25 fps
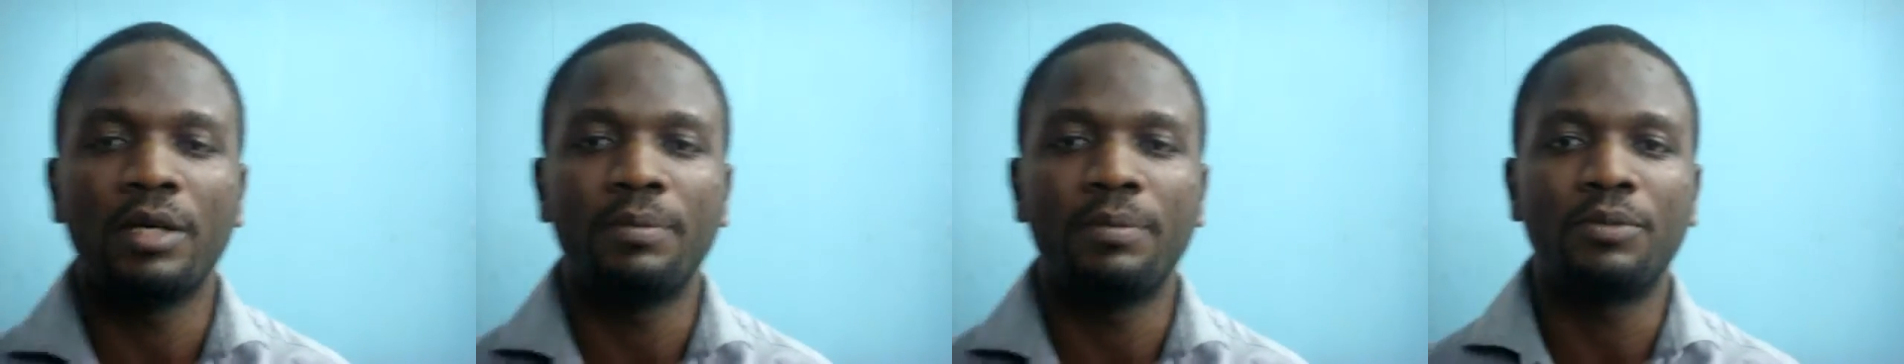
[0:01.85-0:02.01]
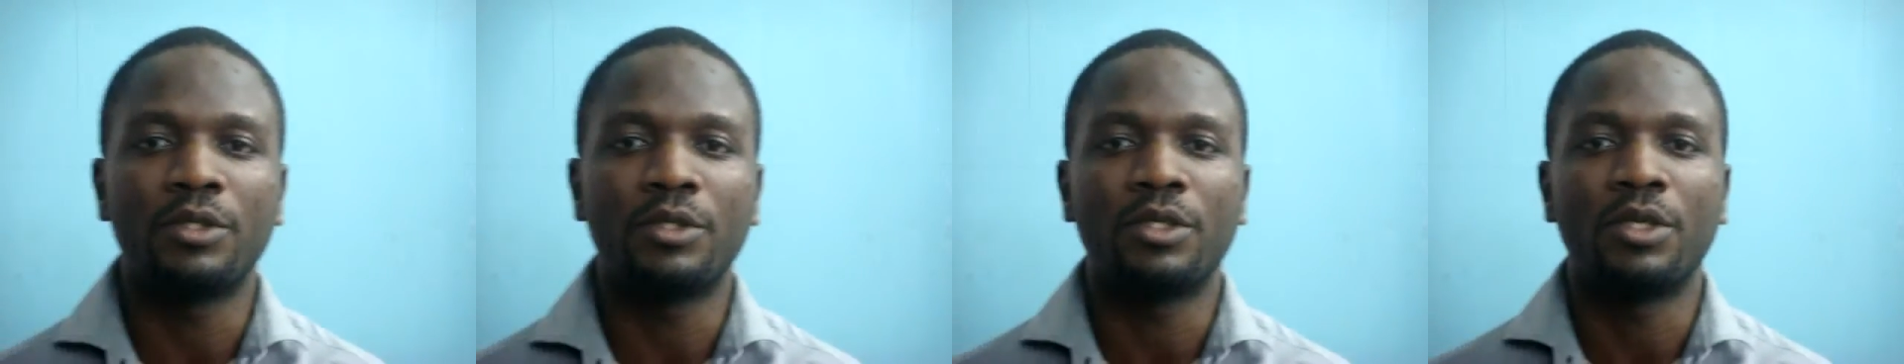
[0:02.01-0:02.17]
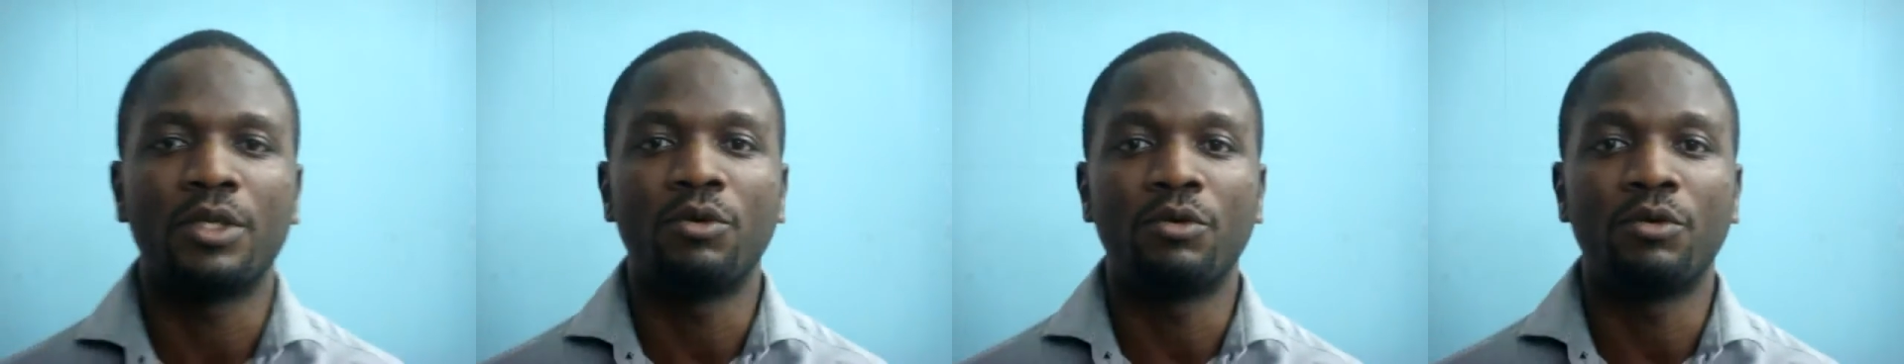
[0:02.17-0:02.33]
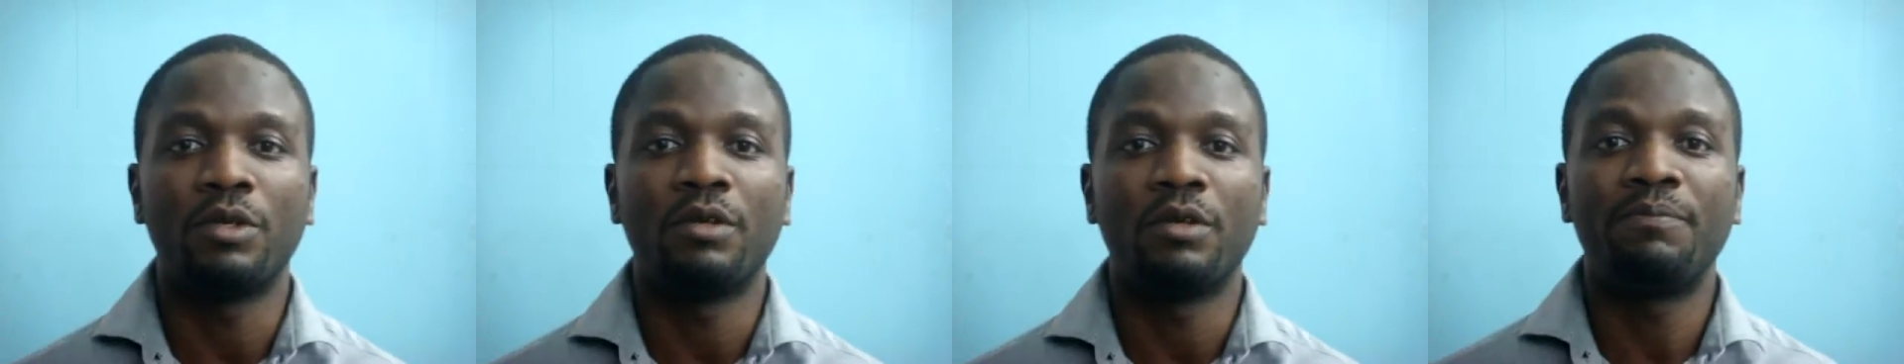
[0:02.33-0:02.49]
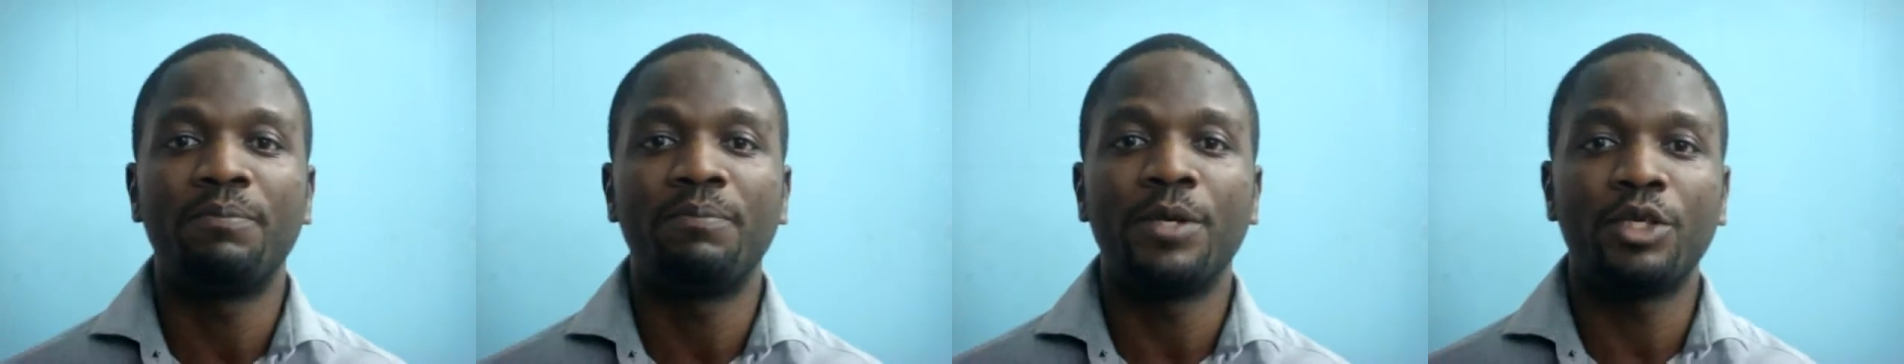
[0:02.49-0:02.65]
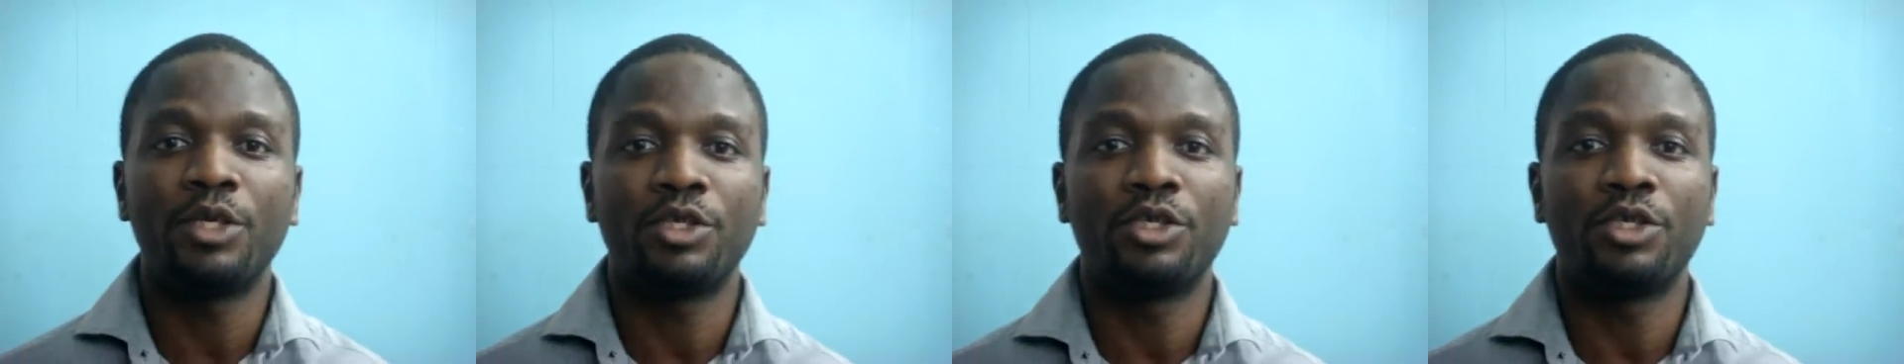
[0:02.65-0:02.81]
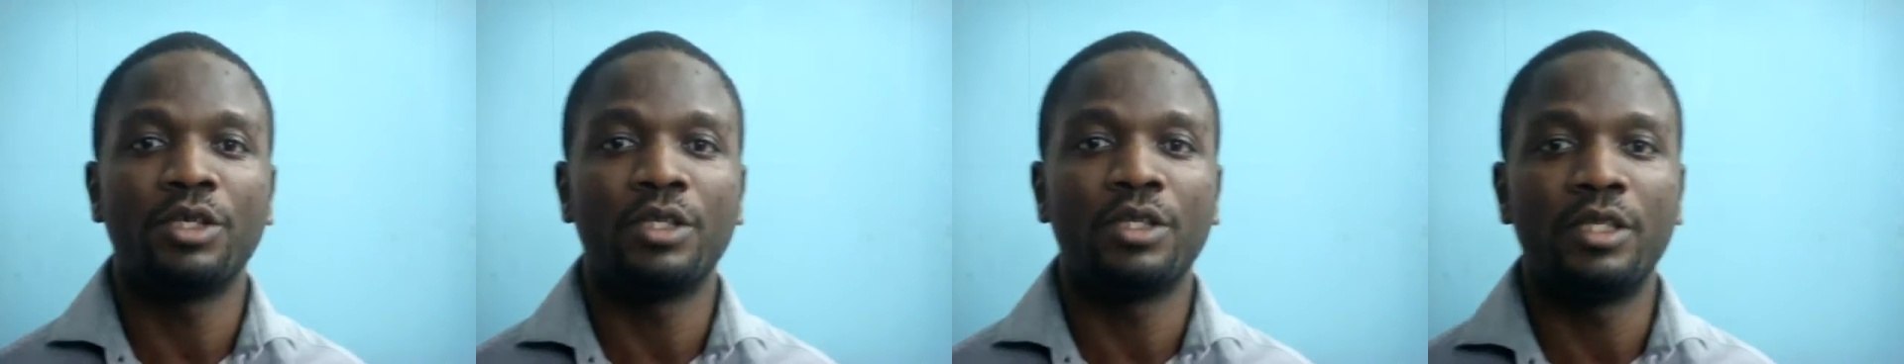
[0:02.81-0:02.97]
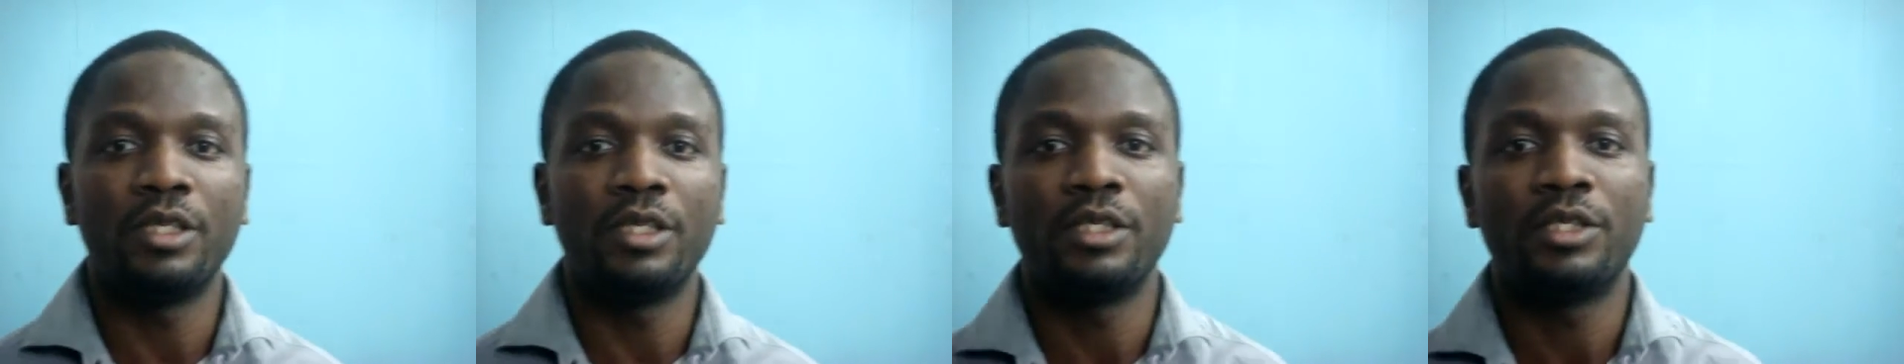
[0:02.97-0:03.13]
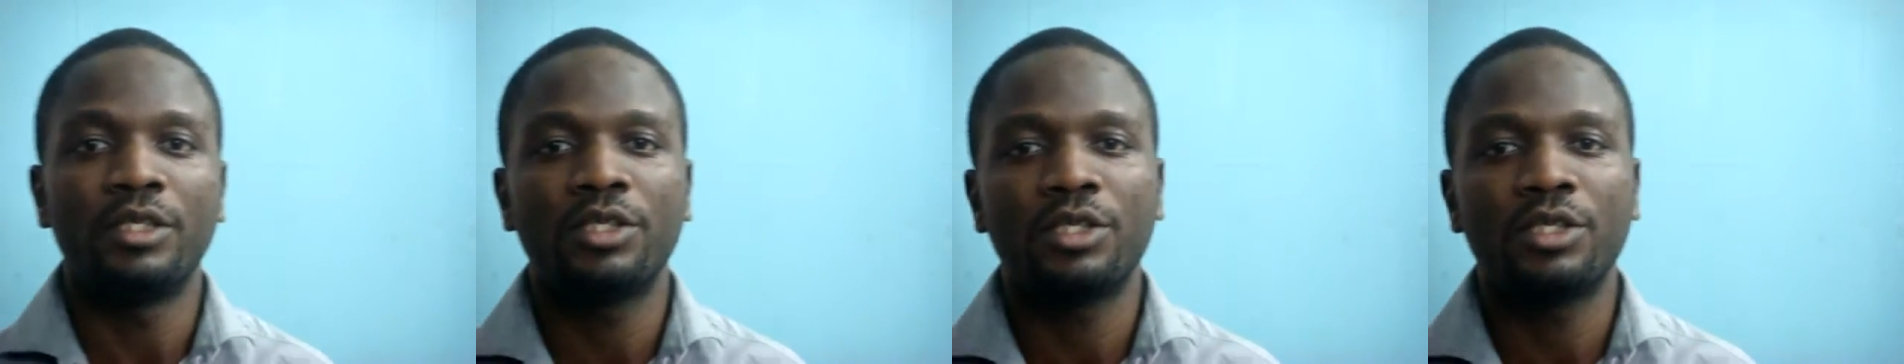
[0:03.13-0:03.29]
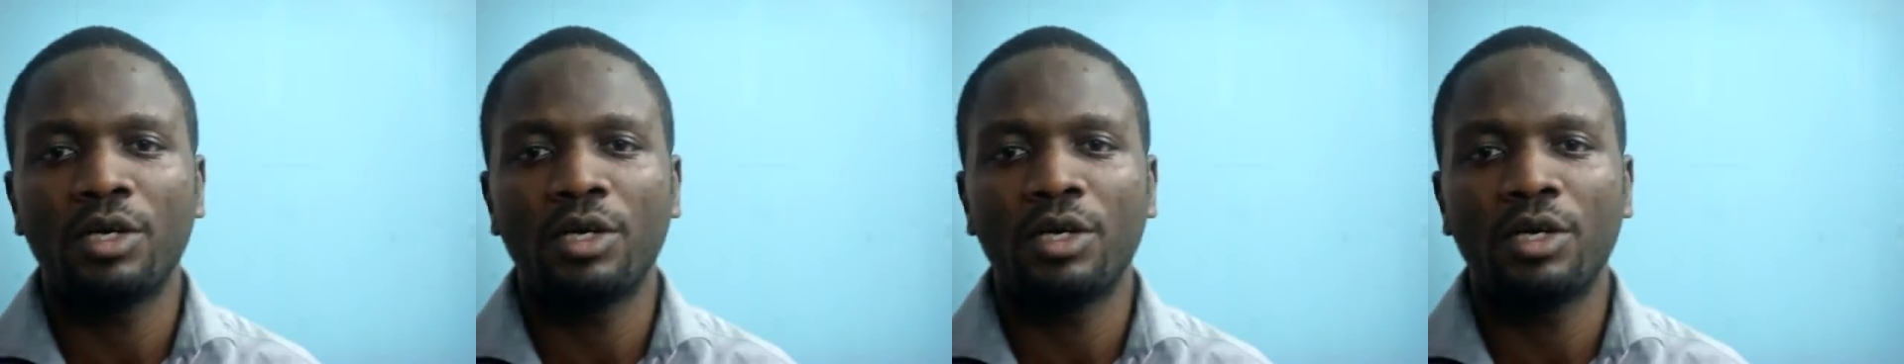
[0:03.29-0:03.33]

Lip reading: episode of Picture This.